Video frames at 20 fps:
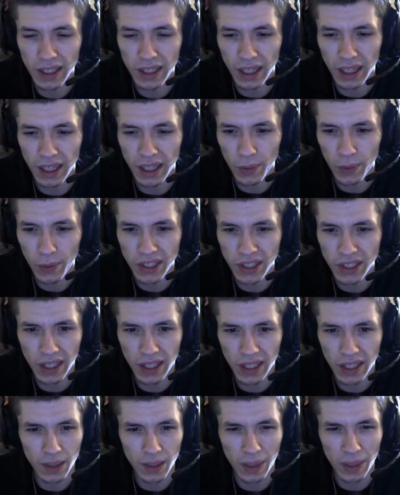Like it wasn't like
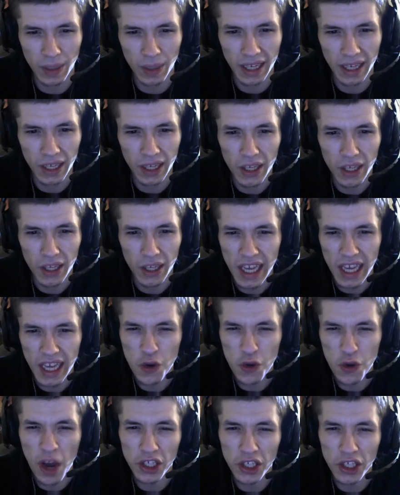some like
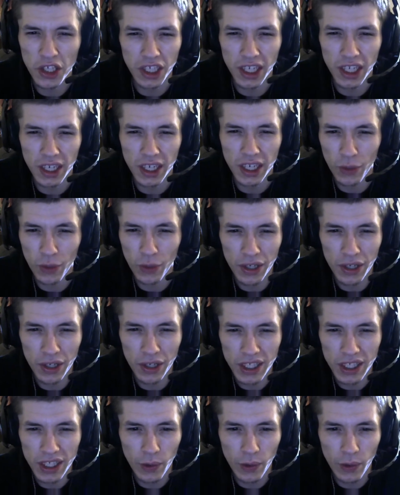Inuyasha
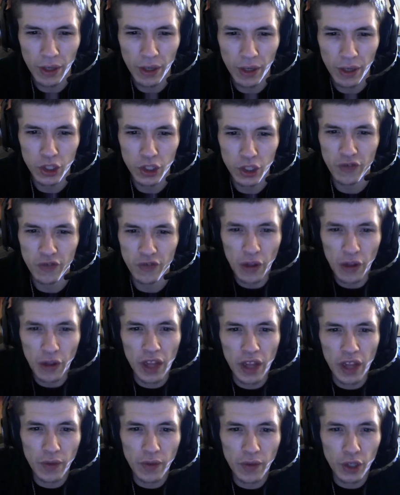weirdness where he was just fell in love
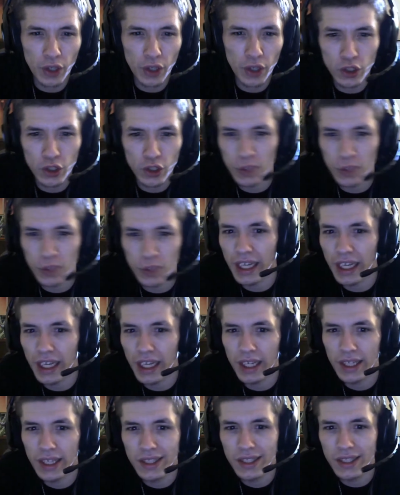with a girl just
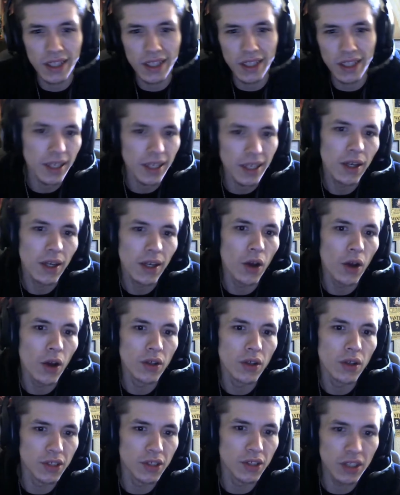because, and like all this
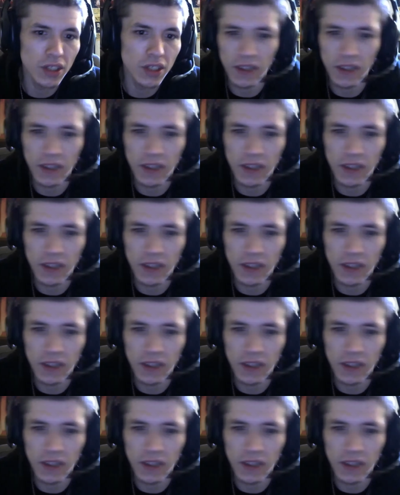other stuff.